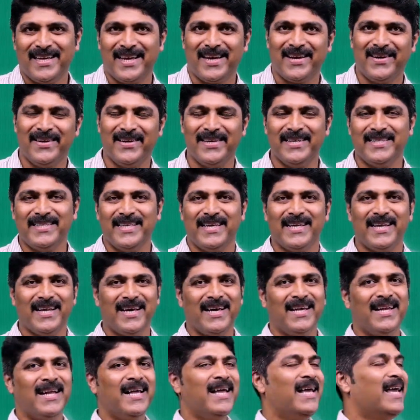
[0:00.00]
There
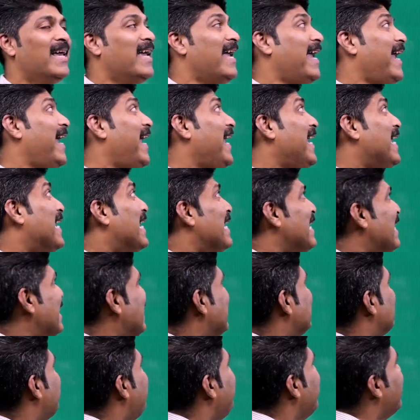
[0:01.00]
are 8
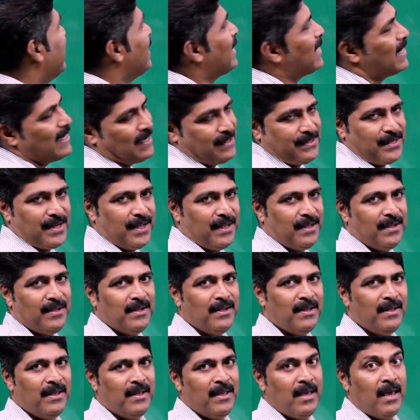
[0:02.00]
legs we can consider.
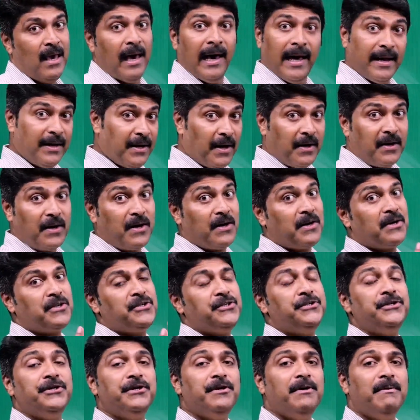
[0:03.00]
And
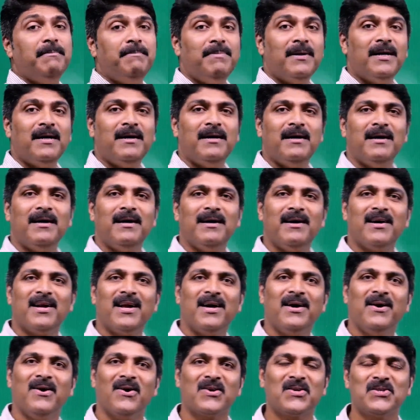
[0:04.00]
October,
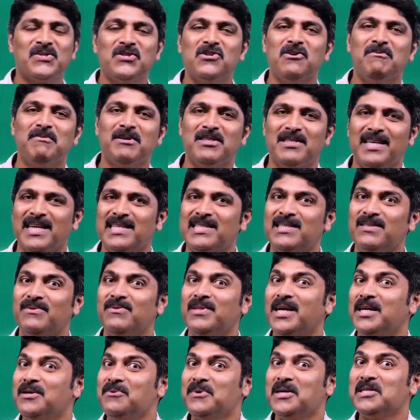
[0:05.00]

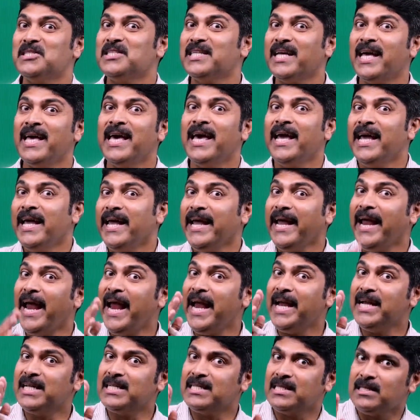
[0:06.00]
that was the
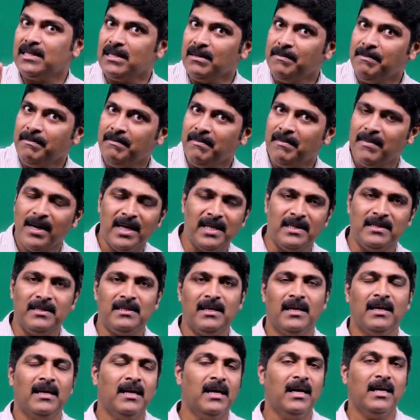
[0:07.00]
8th
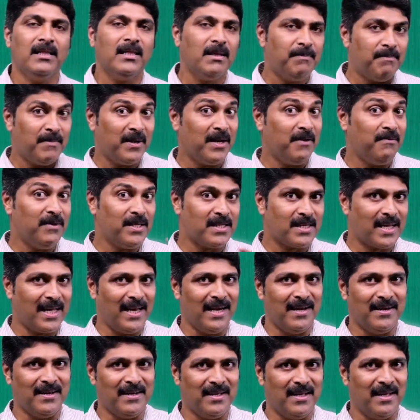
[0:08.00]
month in the previous
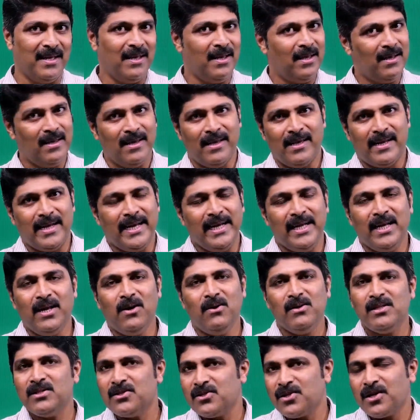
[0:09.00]
calendar. Right
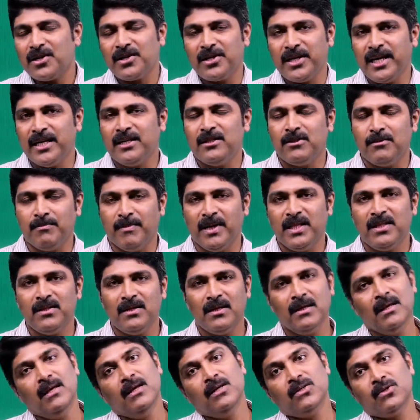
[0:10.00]
now it's the 10th month.
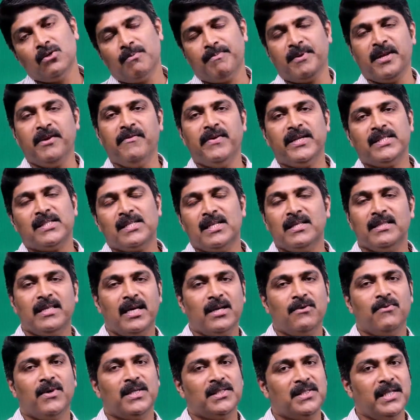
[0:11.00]
So previously
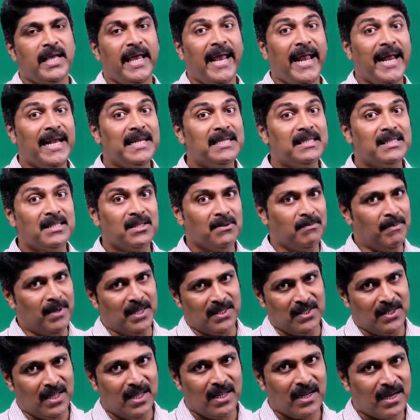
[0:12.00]
that was the 8th
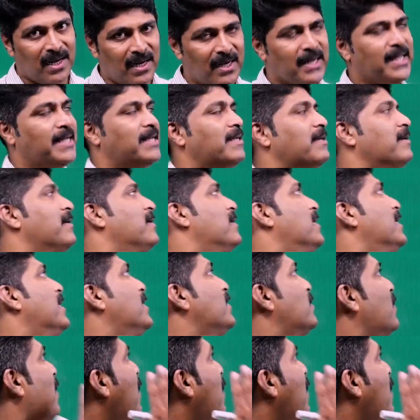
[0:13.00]
month. Got it? So